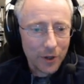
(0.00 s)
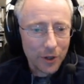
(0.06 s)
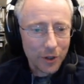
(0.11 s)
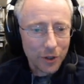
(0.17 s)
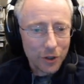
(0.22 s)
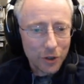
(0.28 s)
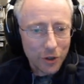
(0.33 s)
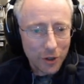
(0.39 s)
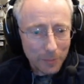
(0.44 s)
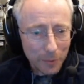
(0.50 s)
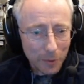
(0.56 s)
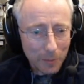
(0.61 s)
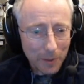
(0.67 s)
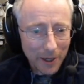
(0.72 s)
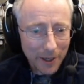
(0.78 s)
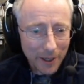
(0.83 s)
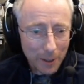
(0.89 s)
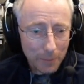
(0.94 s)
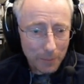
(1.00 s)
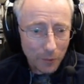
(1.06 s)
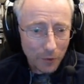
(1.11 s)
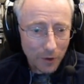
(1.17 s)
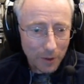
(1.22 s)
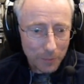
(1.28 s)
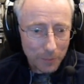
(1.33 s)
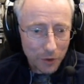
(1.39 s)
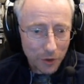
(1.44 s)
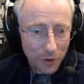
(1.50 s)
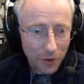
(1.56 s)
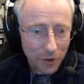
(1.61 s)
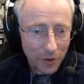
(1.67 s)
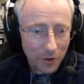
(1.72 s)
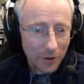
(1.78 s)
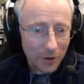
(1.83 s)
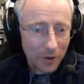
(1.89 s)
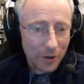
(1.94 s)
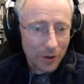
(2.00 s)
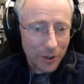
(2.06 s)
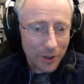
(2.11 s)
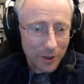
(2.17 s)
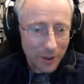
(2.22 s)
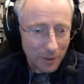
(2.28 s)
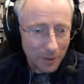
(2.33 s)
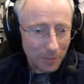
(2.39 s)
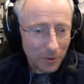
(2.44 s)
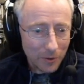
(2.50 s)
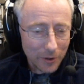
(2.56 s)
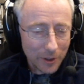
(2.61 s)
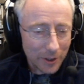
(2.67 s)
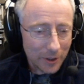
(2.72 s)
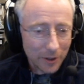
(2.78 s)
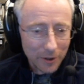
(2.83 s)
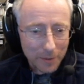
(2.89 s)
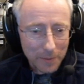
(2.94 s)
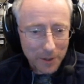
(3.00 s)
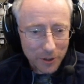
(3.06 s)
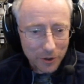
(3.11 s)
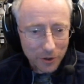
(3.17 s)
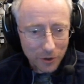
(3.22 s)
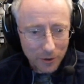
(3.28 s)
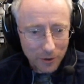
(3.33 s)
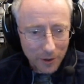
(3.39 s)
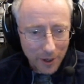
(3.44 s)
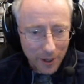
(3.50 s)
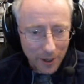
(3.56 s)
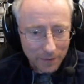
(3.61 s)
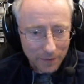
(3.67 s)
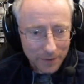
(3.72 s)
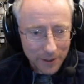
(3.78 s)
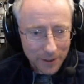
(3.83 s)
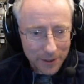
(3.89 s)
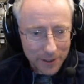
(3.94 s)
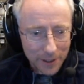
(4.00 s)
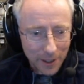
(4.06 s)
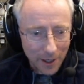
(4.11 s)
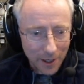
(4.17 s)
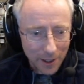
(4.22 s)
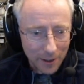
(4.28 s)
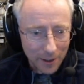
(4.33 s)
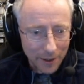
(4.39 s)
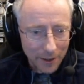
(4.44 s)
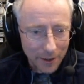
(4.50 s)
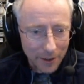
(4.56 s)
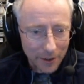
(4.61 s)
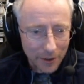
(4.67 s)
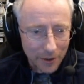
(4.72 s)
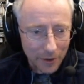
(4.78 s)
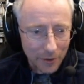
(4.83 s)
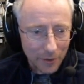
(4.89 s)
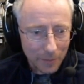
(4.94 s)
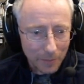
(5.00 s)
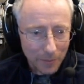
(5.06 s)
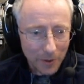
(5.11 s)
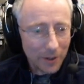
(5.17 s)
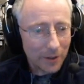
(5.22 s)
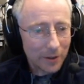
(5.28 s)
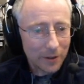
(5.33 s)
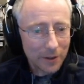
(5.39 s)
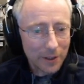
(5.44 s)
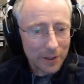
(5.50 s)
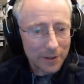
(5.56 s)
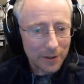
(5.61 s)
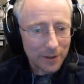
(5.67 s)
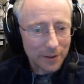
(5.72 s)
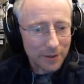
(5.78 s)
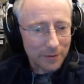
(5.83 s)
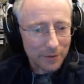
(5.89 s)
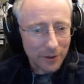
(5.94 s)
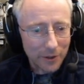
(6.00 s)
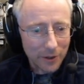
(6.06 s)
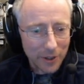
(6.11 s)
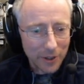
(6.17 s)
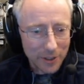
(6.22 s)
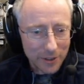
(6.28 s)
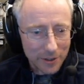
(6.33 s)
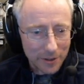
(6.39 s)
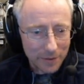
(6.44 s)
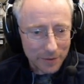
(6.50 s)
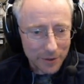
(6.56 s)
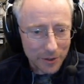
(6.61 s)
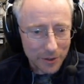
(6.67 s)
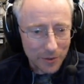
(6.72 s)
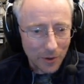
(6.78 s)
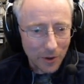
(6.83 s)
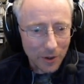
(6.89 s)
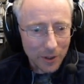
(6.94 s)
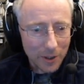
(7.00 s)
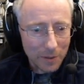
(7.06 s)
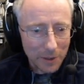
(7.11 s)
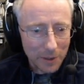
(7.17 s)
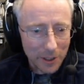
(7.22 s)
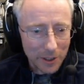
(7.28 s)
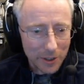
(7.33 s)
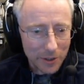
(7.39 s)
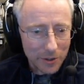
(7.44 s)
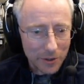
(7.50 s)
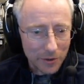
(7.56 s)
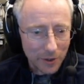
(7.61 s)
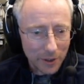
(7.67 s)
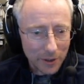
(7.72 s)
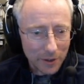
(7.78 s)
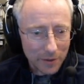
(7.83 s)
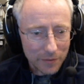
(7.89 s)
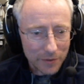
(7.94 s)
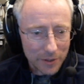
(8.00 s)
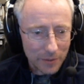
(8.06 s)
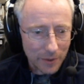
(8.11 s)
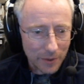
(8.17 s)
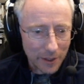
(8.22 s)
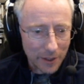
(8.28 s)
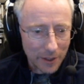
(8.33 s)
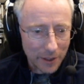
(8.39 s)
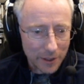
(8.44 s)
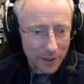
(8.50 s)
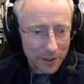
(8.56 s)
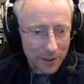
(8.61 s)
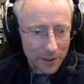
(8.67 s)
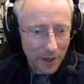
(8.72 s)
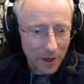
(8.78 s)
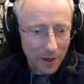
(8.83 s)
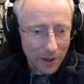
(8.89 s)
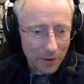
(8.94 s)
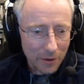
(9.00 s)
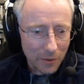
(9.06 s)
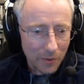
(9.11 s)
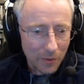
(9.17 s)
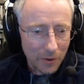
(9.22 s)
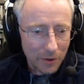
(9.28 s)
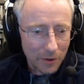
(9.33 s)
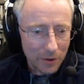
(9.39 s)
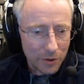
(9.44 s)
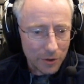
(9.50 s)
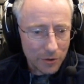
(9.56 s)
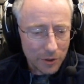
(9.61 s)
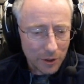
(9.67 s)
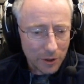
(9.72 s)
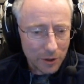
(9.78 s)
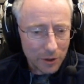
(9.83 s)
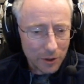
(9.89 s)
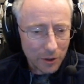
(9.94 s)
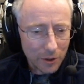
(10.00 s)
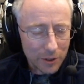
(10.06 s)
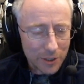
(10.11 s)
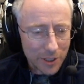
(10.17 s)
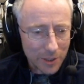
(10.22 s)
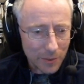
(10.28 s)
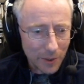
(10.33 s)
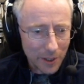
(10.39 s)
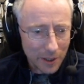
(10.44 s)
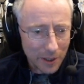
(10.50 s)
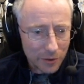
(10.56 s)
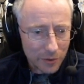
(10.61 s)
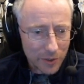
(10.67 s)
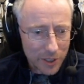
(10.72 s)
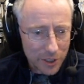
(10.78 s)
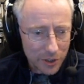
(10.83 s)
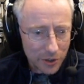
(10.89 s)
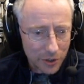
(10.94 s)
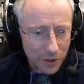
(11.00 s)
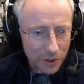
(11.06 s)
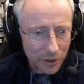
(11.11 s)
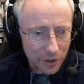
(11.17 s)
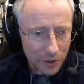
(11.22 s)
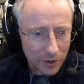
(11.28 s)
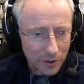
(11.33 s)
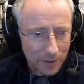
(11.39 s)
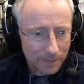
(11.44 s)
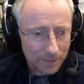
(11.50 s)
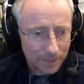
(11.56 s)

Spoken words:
Triple Binite Rupture, double interdimensional graft is the highlight here, but has lots of other great stuff too. Archimedes, Director of ZYX, Igor, Neutron Shark, ZYX Researcher,